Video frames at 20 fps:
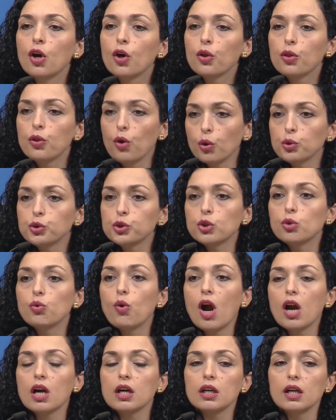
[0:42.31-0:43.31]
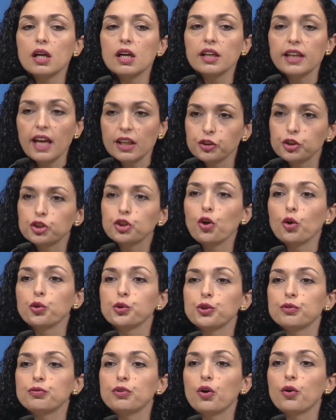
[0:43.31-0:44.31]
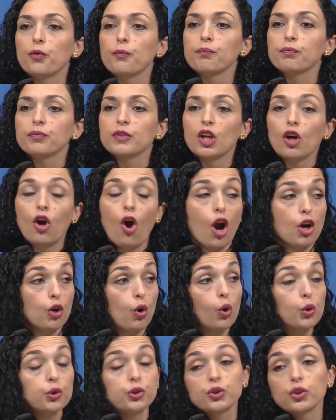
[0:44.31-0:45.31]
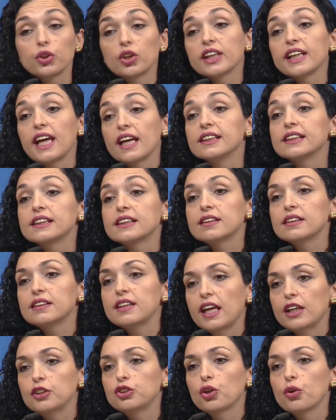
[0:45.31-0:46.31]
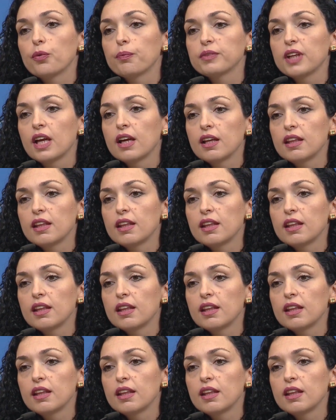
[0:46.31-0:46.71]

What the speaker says: those who are against Kosovo are also against NATO.